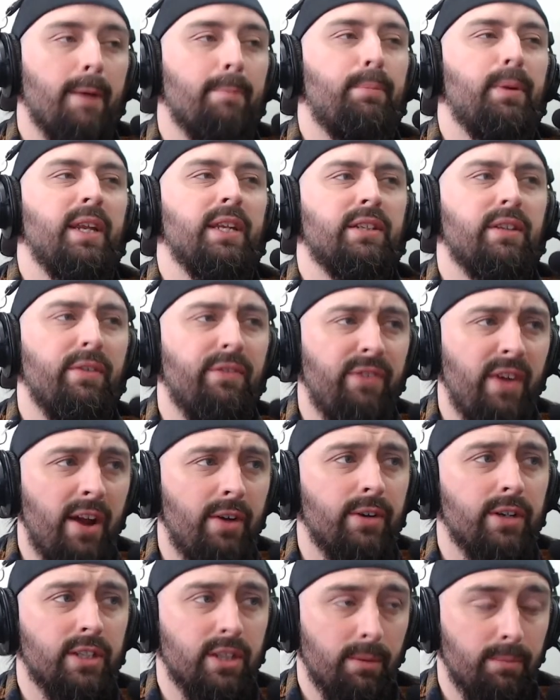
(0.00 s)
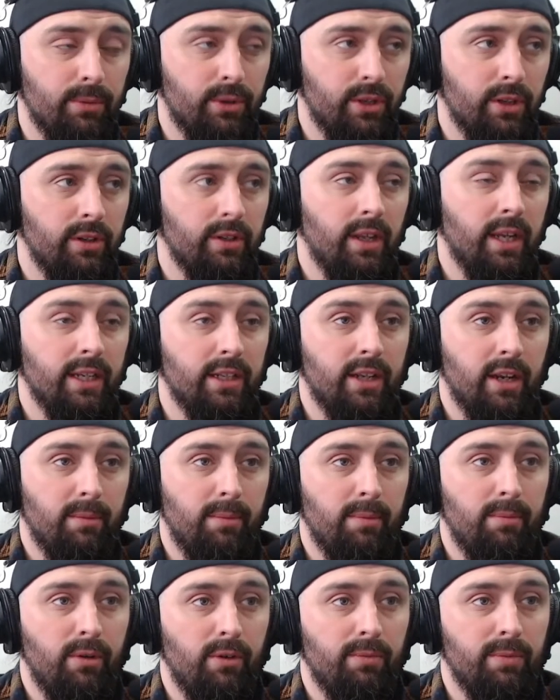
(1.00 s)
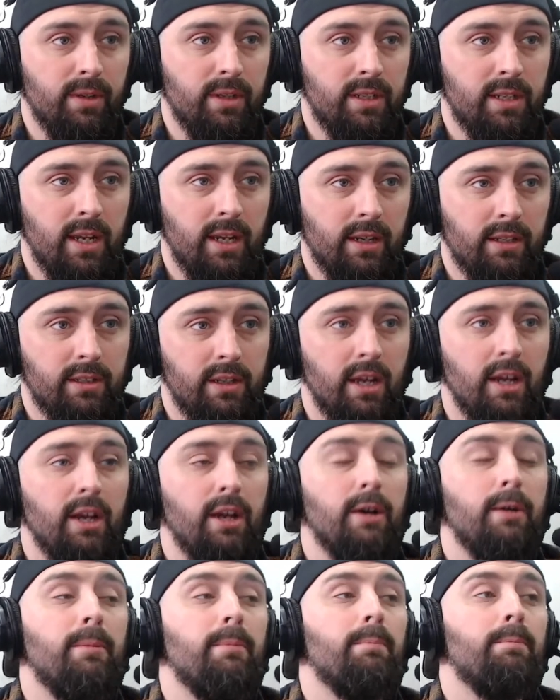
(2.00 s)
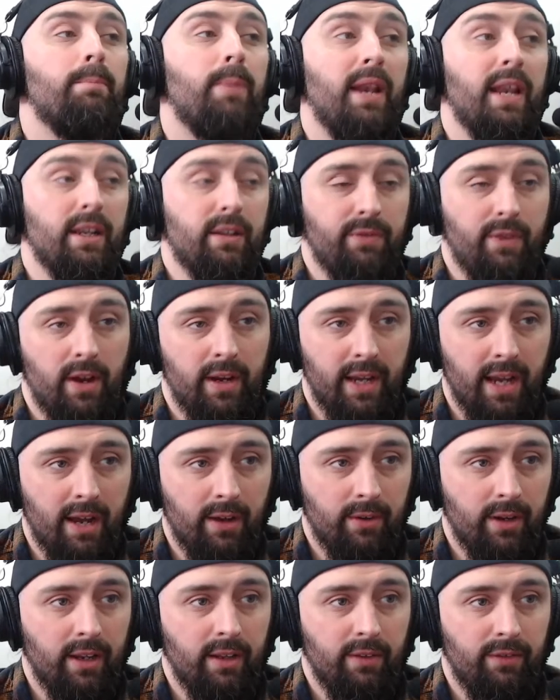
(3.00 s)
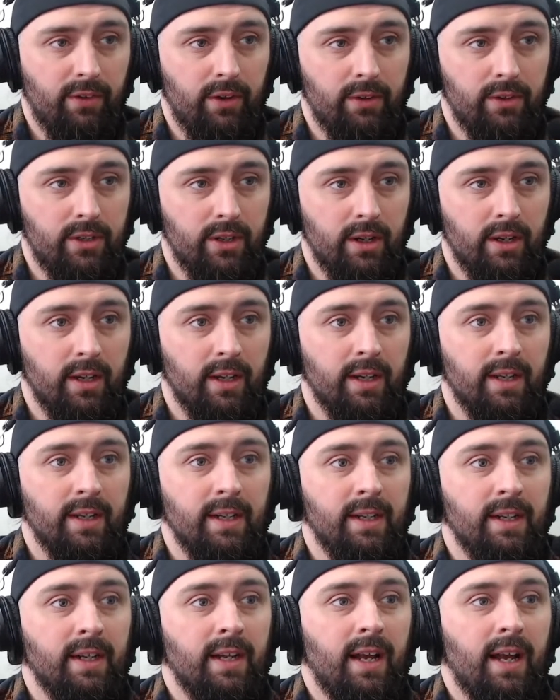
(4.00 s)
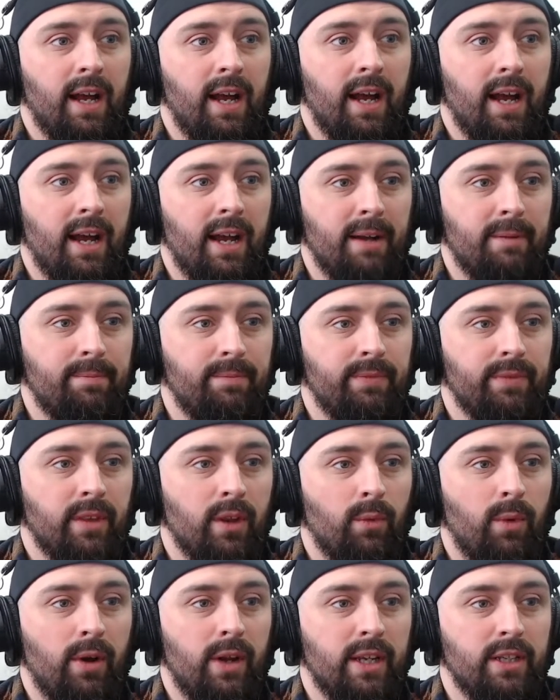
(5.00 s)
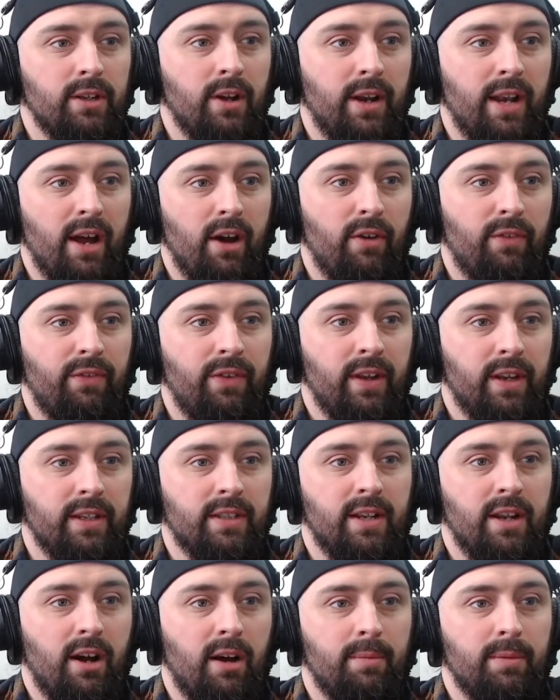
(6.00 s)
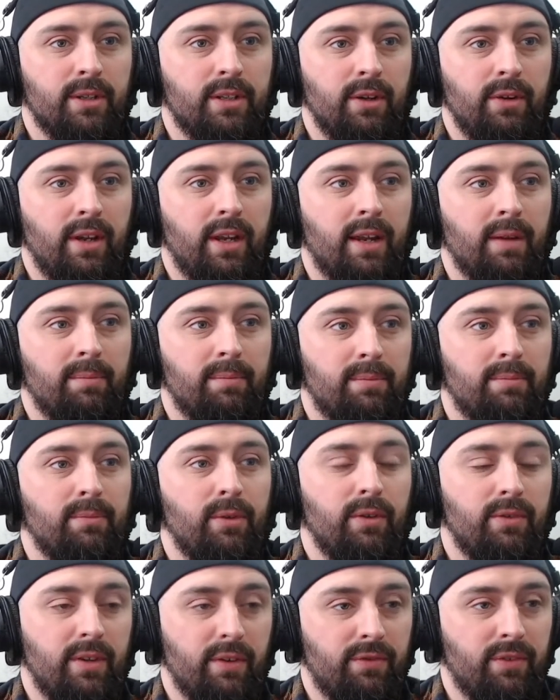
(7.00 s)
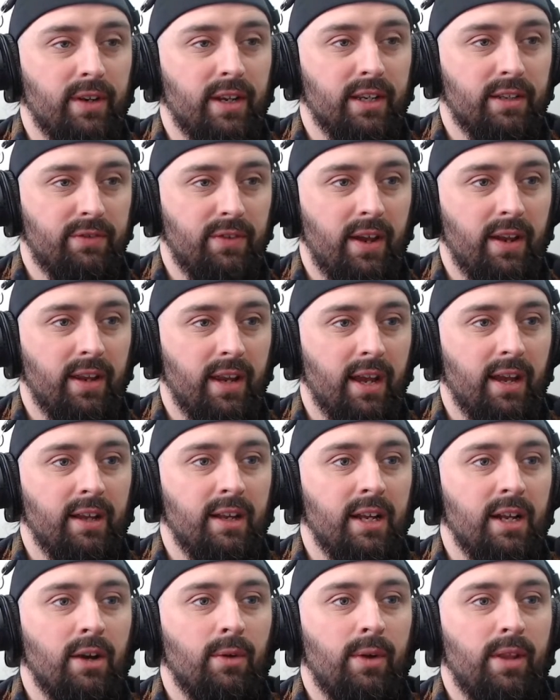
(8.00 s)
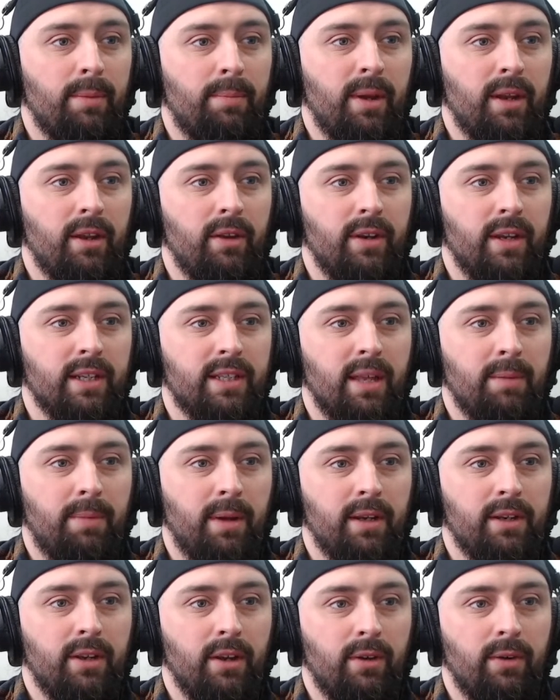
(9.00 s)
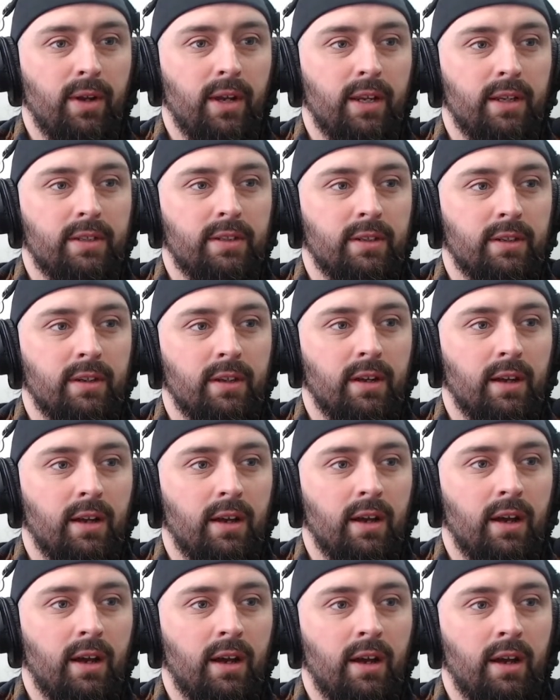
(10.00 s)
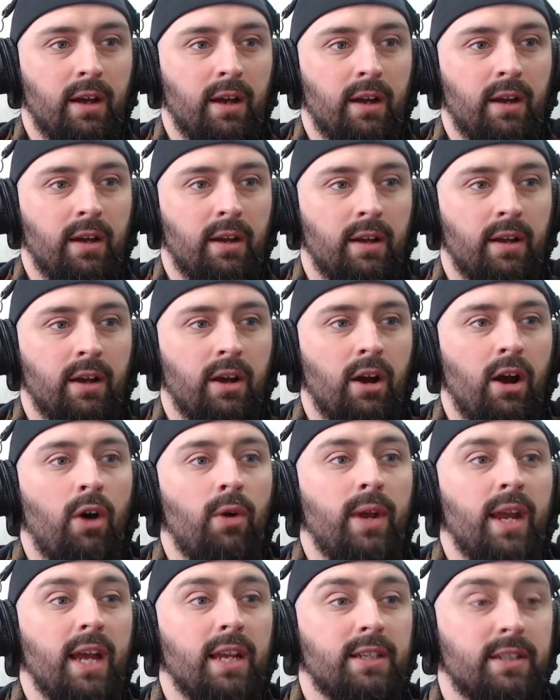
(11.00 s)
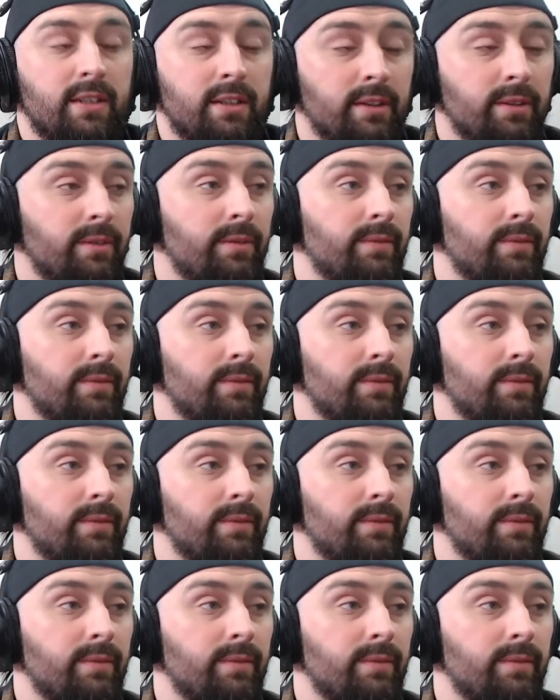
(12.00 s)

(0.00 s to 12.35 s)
But it's a fair assumption that he's going to be movement 6. But let's find out in the future. Well, he's not an elf, he's an armor, so he can move different. That's fair, yeah. When they pick units, they pick 2. It's... oh, yes.